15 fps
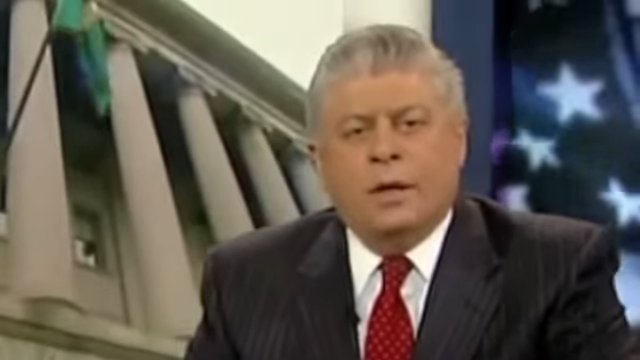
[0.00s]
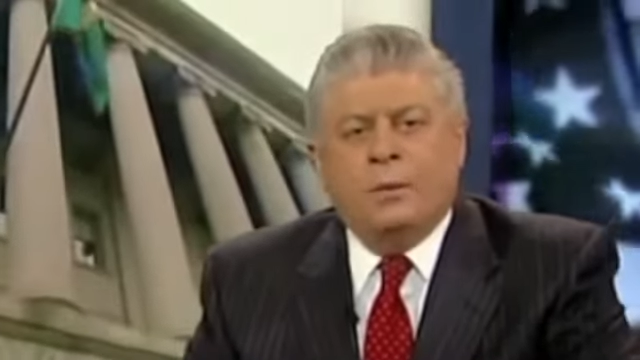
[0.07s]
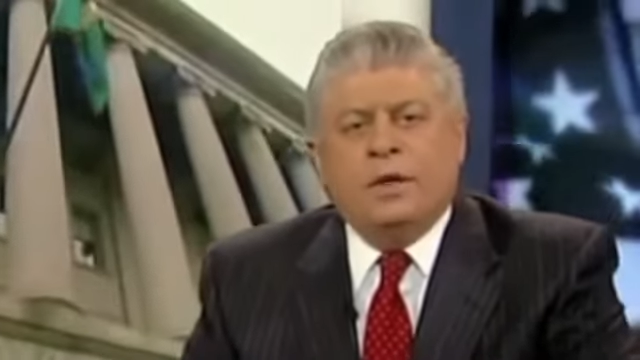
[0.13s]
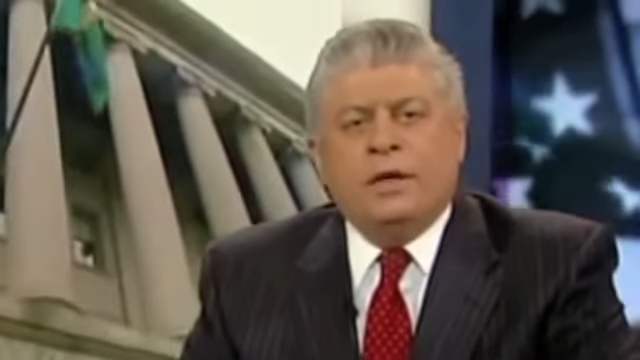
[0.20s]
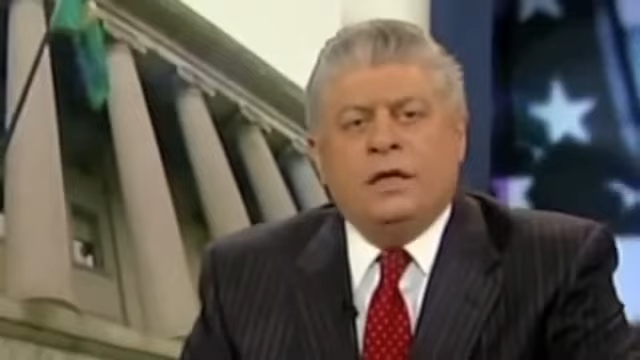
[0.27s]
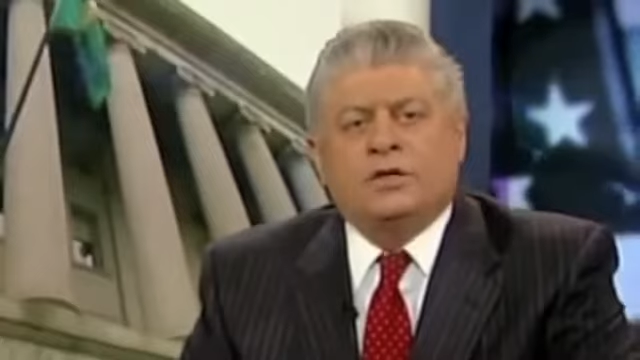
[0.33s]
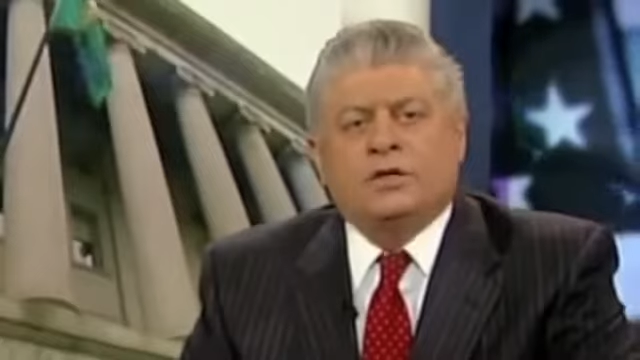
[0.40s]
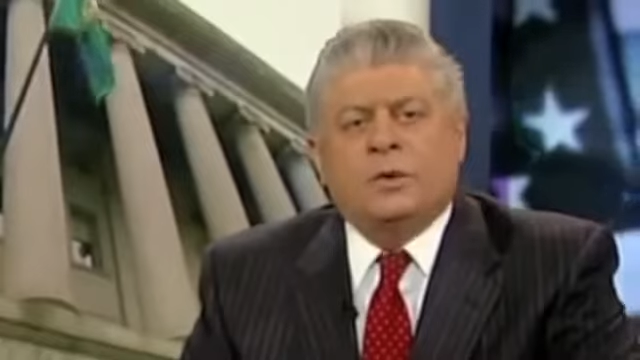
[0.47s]

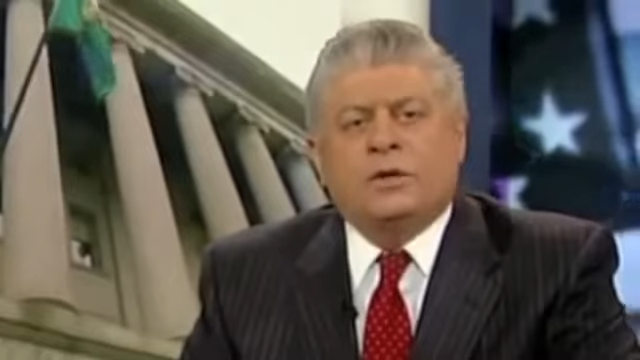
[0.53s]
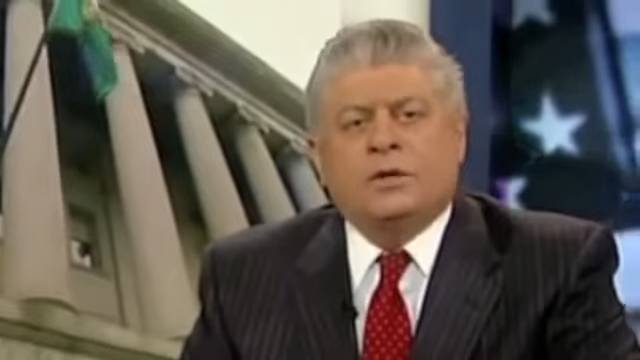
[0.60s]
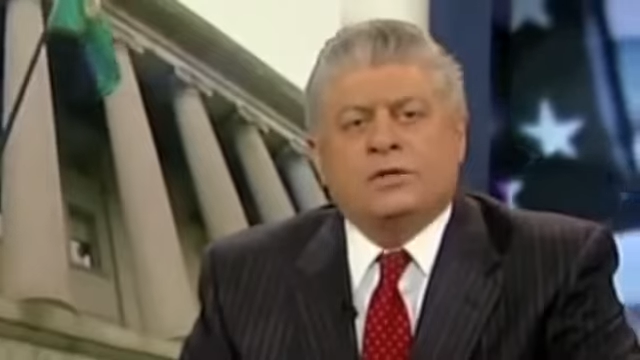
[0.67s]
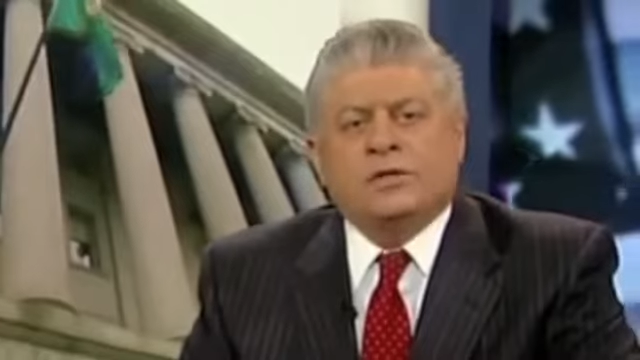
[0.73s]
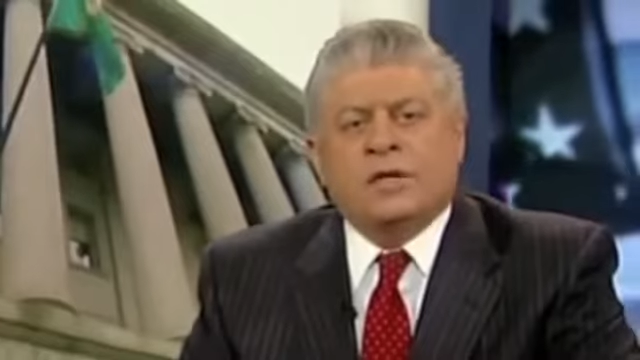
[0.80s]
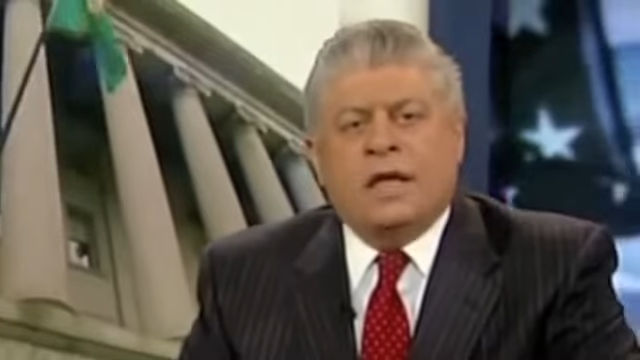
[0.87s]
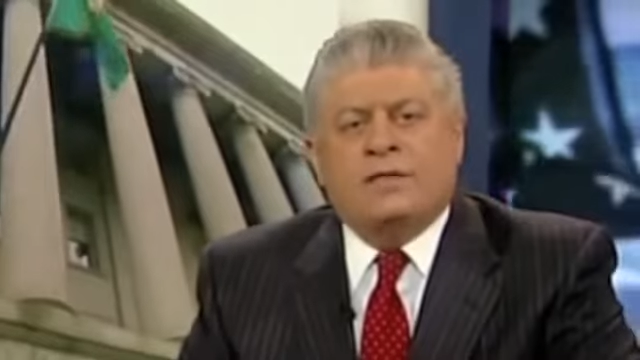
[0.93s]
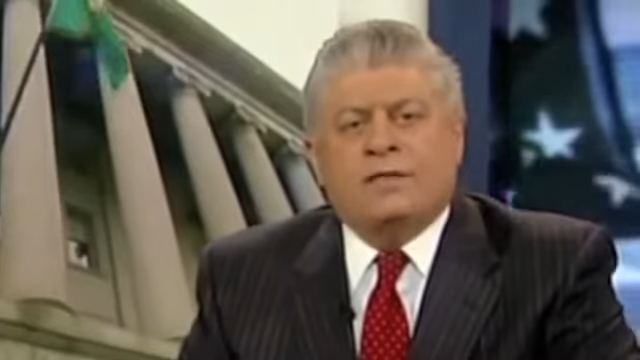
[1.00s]
we need to
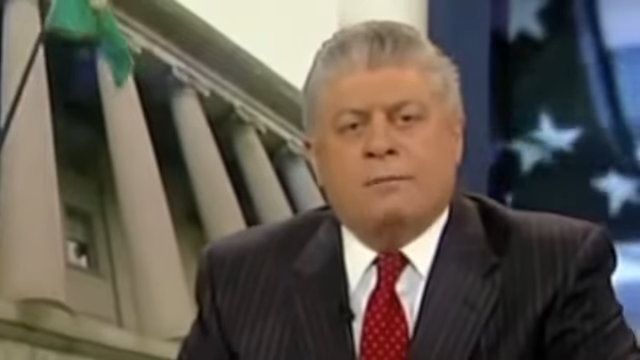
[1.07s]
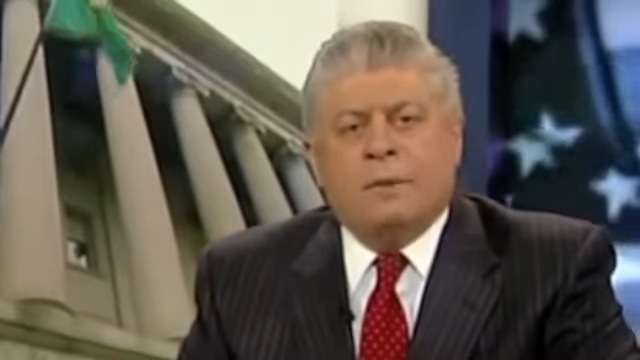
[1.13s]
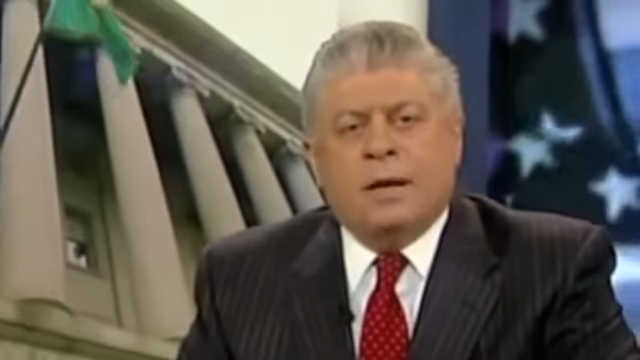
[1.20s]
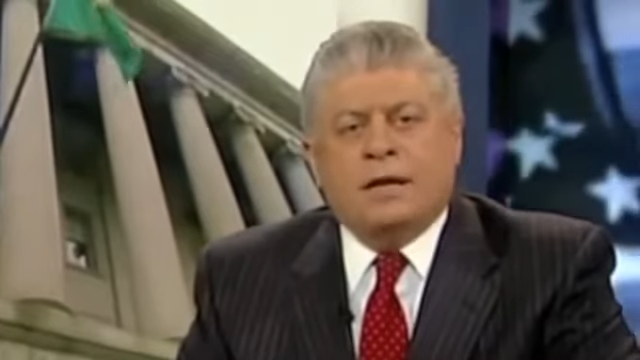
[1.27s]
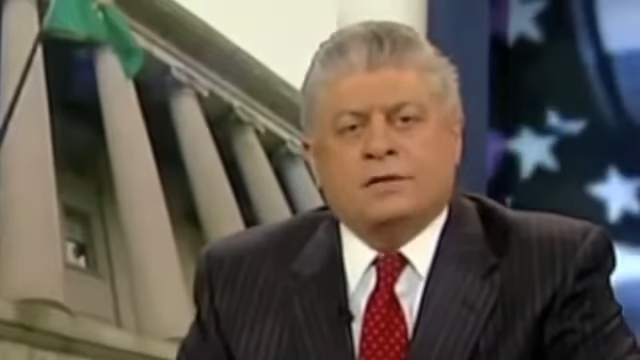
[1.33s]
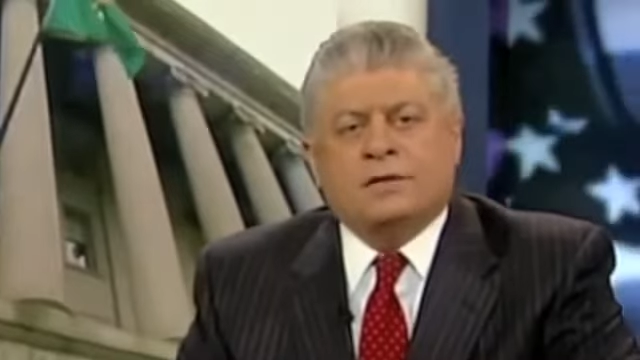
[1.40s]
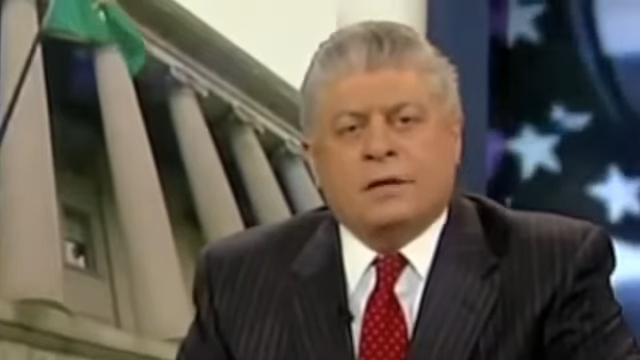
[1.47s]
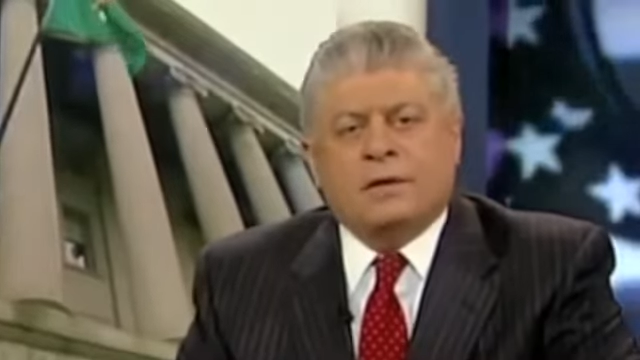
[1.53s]
understand the
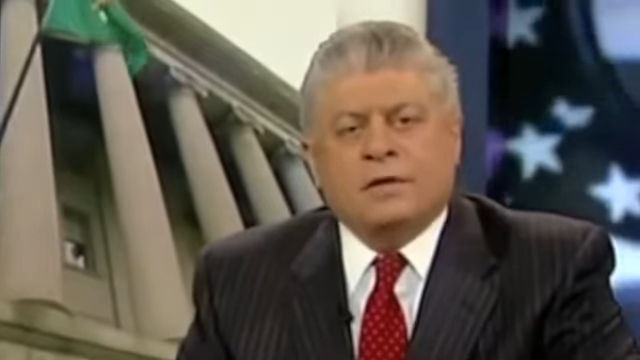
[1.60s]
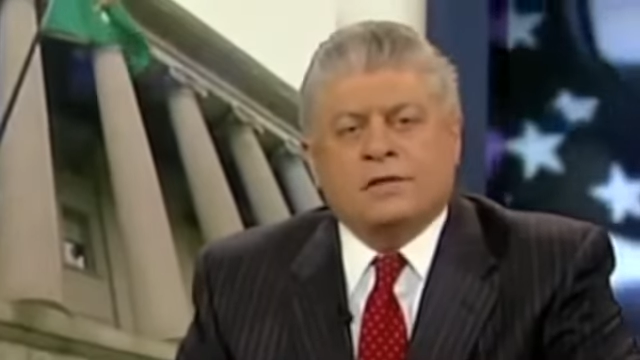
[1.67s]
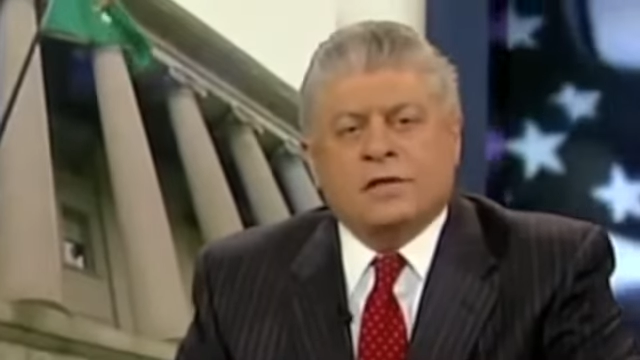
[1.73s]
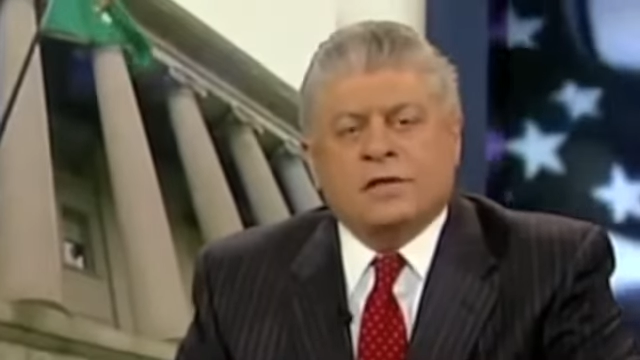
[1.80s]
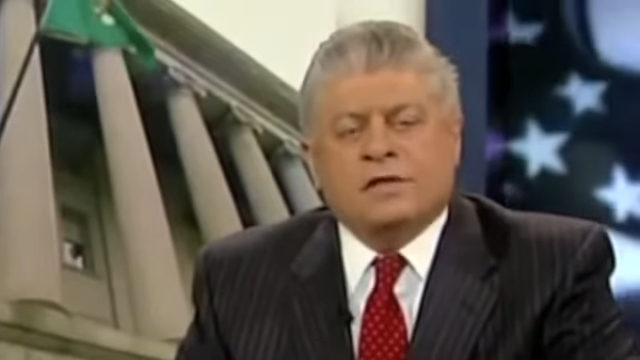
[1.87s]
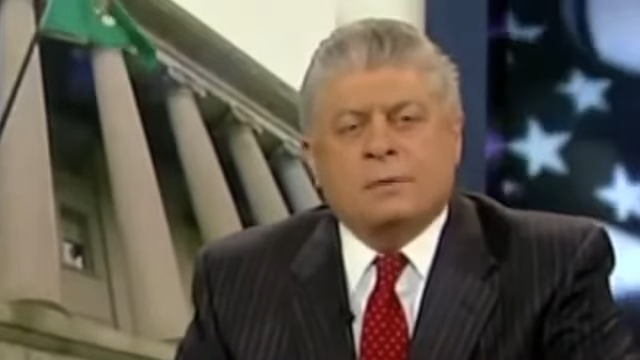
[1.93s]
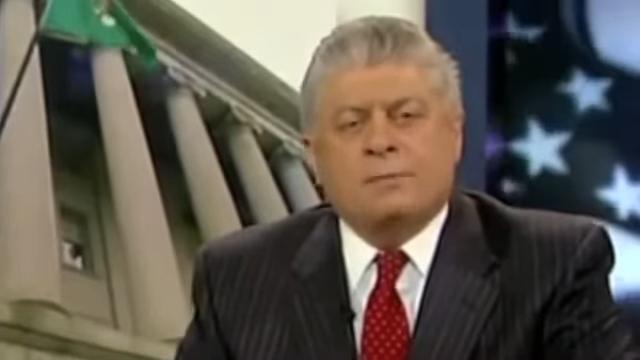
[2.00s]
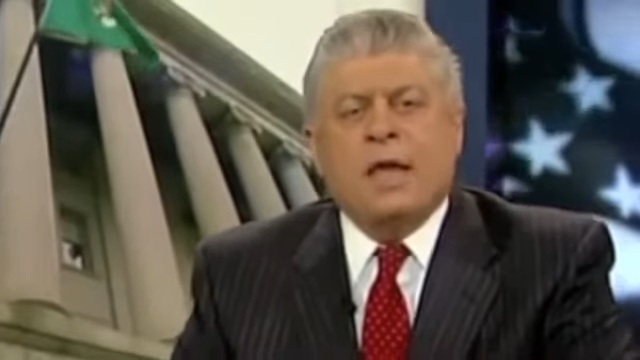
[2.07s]
monetary
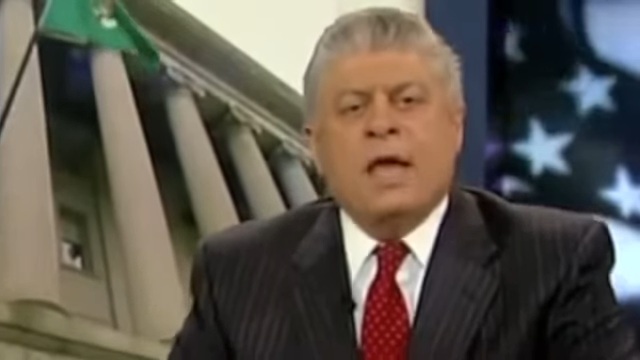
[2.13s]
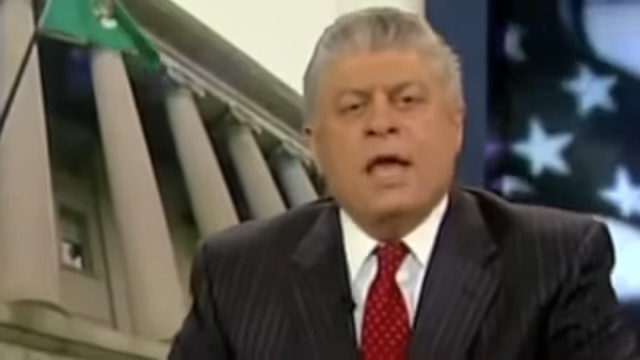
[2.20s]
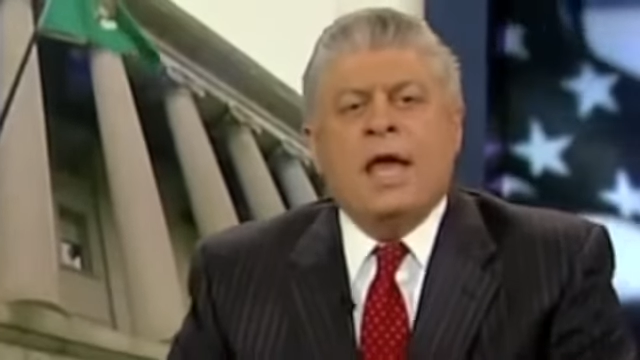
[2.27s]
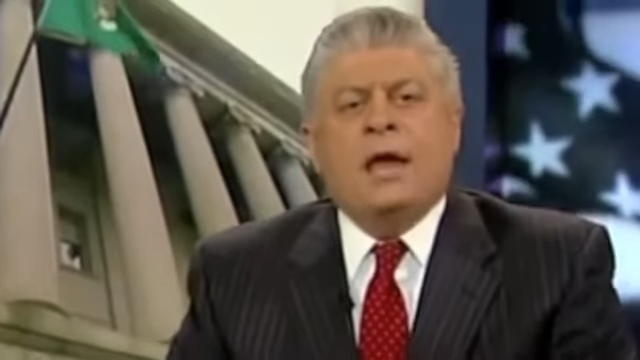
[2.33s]
system